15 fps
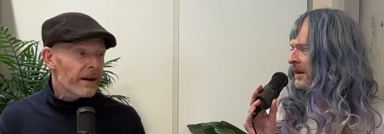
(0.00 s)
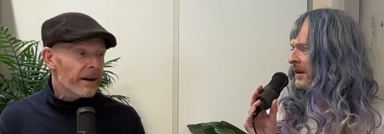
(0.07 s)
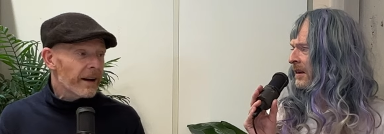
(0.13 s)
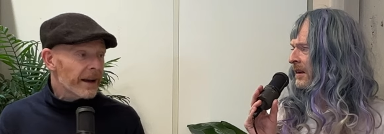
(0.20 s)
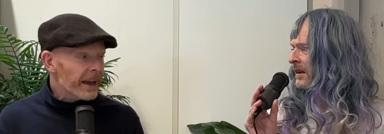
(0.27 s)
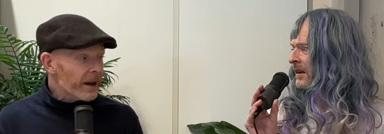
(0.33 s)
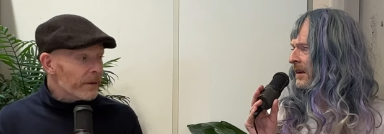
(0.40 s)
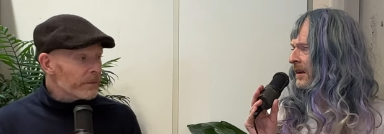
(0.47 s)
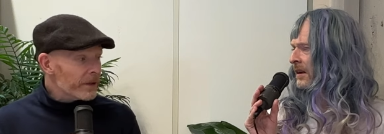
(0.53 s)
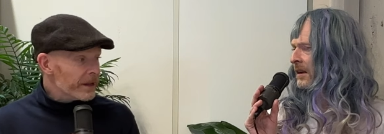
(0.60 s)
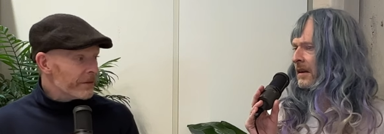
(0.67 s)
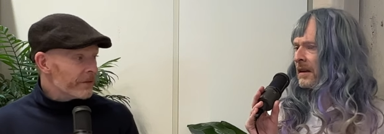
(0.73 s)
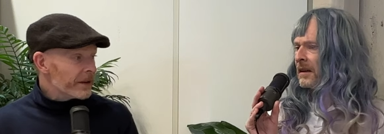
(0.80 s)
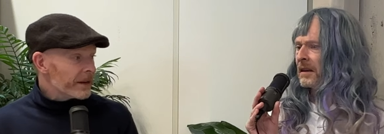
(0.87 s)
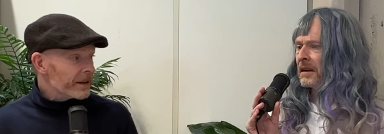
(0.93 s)
Speaker 1: I am
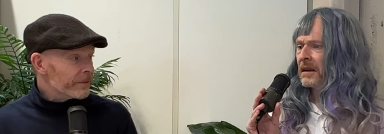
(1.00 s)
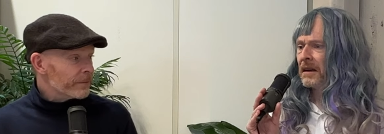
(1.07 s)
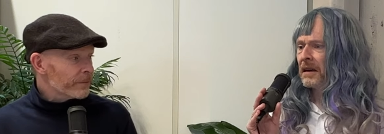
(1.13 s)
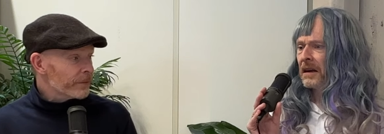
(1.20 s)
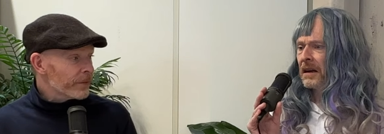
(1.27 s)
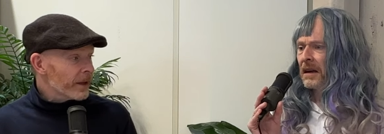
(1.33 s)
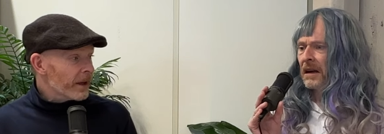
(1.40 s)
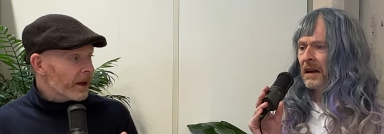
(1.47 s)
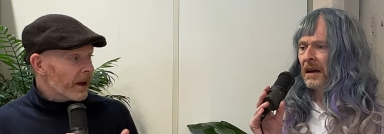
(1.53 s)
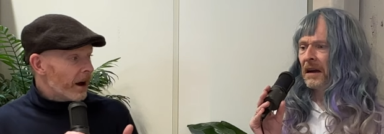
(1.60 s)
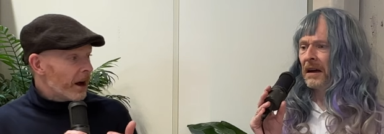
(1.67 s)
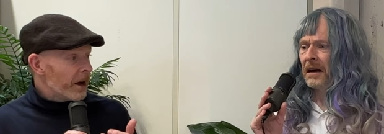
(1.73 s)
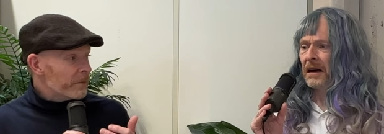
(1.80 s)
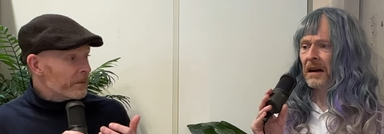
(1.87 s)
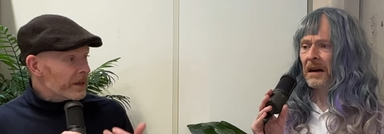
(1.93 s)
living.
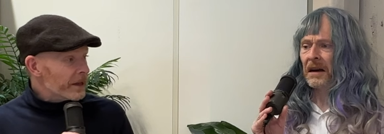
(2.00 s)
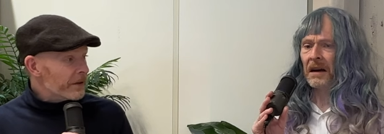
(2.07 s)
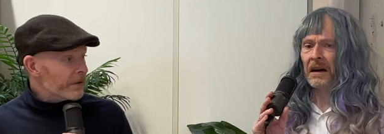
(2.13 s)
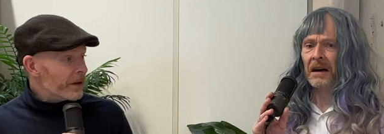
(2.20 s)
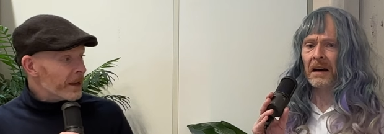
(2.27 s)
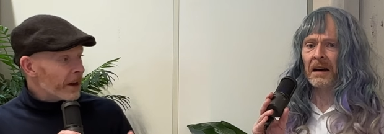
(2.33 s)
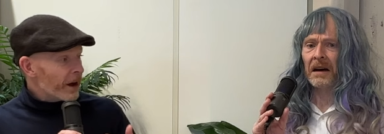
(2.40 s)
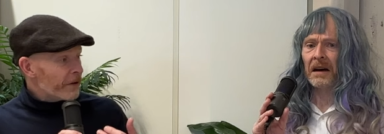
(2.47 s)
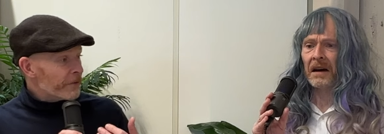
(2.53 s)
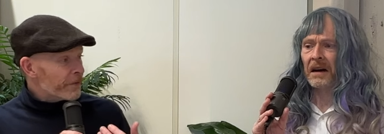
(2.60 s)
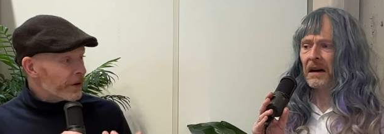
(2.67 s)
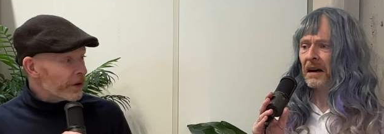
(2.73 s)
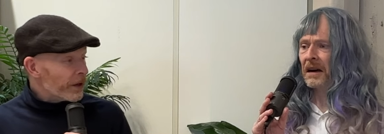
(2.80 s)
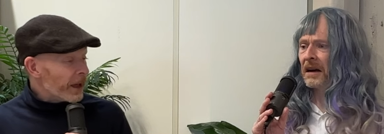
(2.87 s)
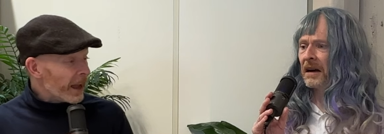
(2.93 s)
I'm living, I
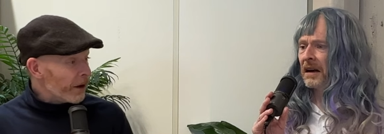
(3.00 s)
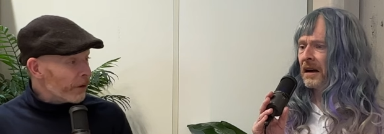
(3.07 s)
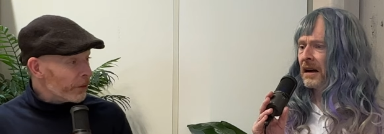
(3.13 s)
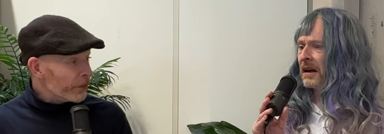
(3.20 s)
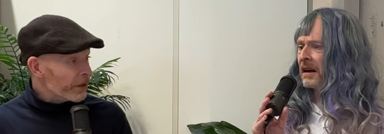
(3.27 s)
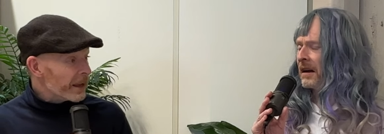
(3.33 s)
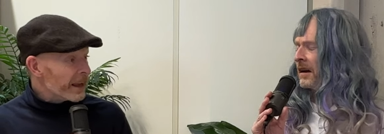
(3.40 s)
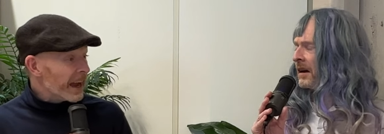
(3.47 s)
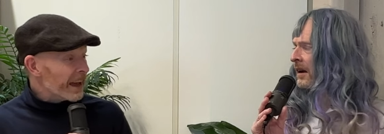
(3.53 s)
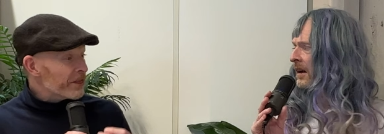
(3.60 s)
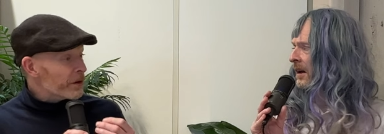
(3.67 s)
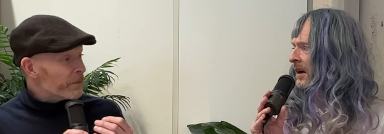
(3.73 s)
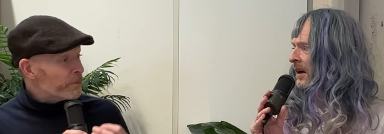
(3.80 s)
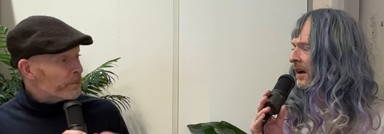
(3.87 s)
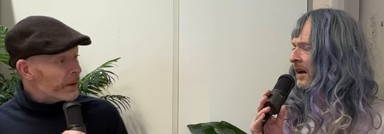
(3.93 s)
feel healthy,
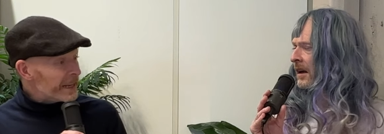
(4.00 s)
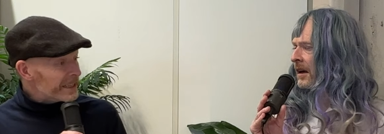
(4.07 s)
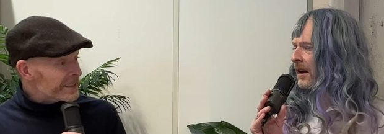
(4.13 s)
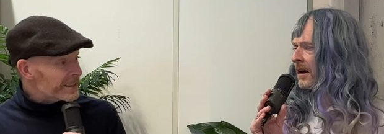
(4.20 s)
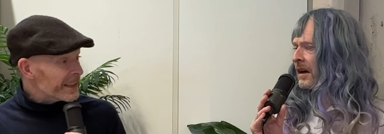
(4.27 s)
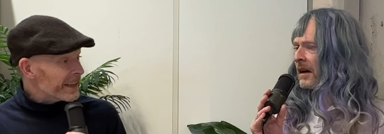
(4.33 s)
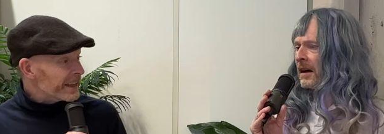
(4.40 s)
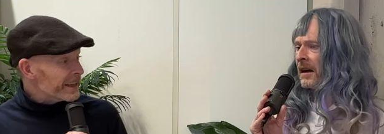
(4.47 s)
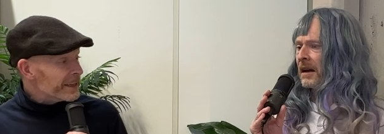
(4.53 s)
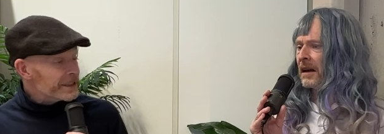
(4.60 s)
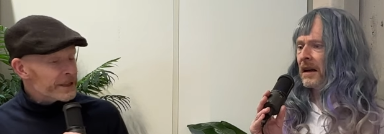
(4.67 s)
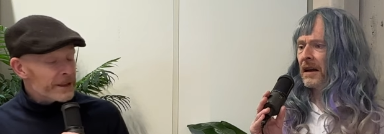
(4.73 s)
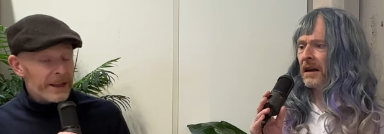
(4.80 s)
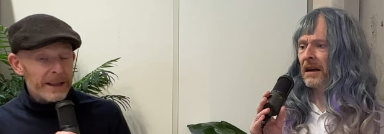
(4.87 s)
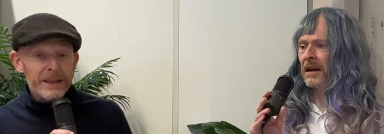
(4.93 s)
and the best thing
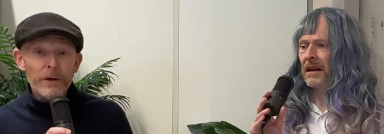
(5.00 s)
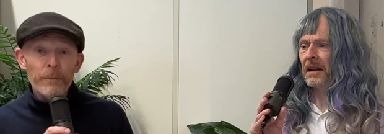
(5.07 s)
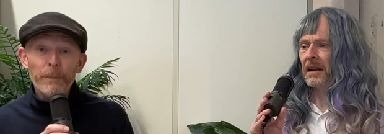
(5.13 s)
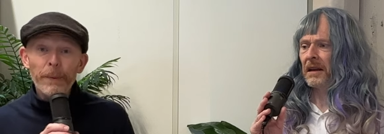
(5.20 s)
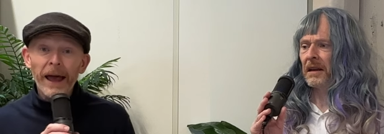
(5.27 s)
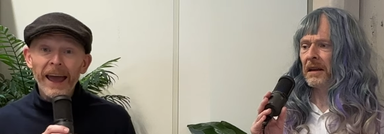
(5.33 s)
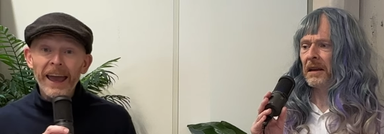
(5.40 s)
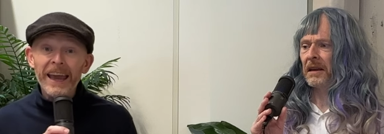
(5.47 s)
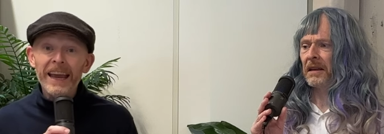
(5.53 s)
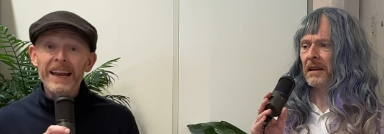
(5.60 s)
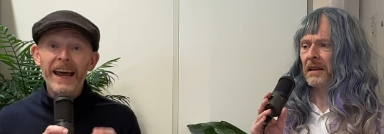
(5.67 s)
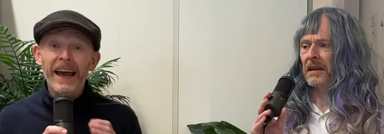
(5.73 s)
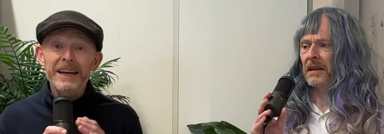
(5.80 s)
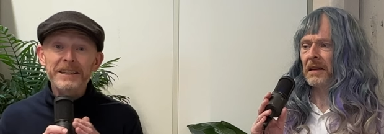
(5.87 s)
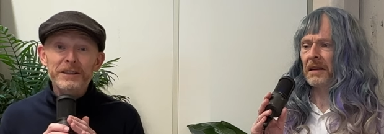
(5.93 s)
is that the pain
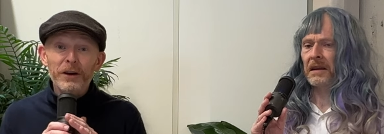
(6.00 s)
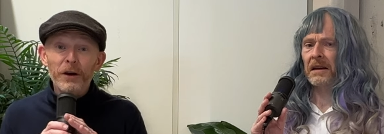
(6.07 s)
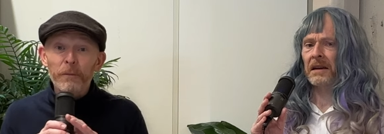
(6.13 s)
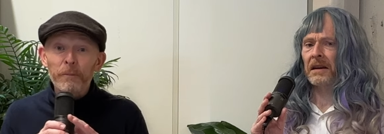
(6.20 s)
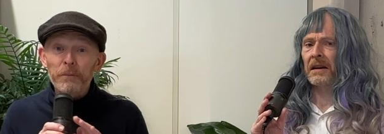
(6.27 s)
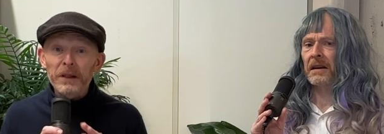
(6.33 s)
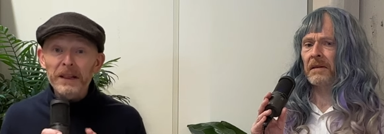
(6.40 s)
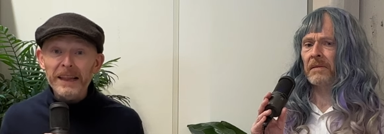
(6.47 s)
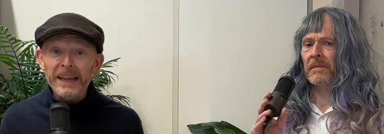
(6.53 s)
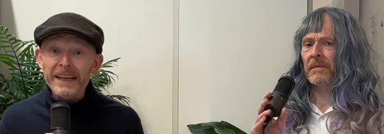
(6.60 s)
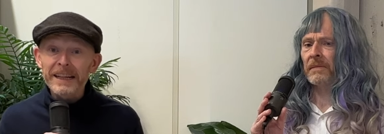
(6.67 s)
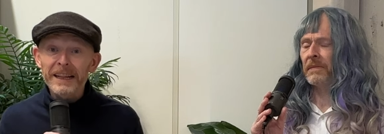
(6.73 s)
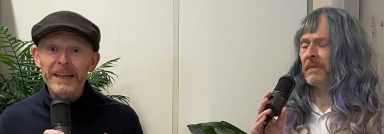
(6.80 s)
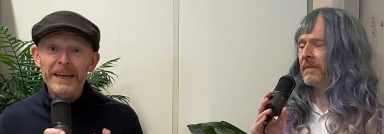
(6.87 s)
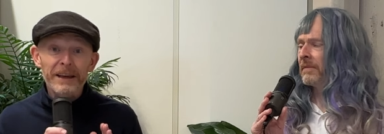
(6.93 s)
has
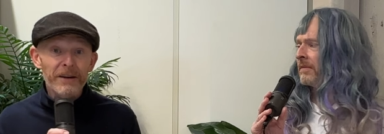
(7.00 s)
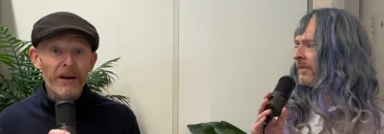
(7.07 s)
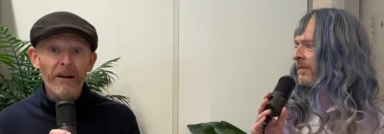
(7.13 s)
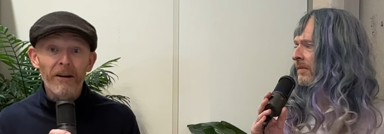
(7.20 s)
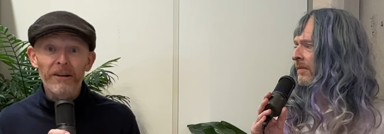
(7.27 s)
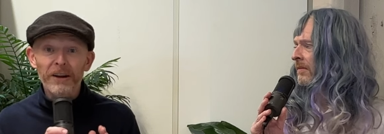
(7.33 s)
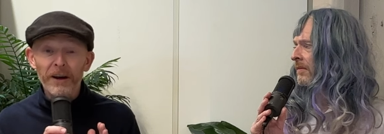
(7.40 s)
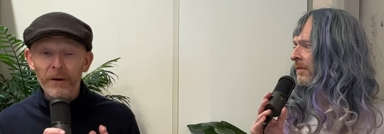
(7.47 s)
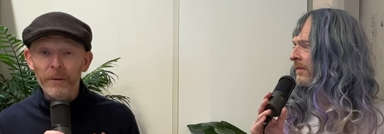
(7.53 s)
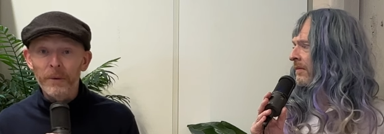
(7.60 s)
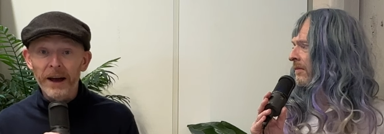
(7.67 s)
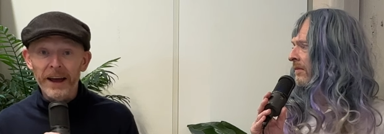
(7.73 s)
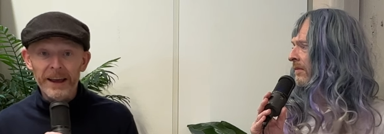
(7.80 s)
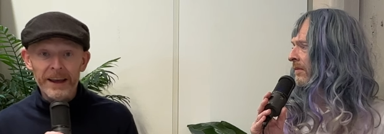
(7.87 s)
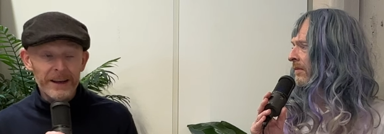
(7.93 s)
completely gone
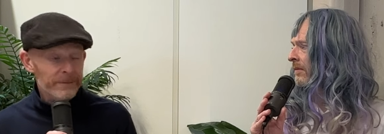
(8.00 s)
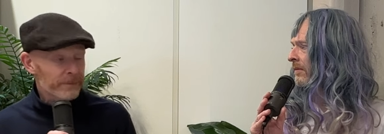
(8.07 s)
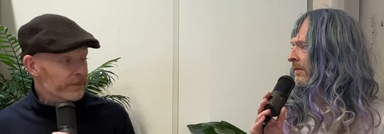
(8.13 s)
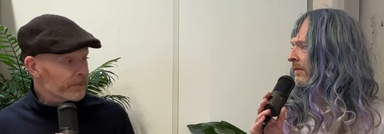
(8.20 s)
away.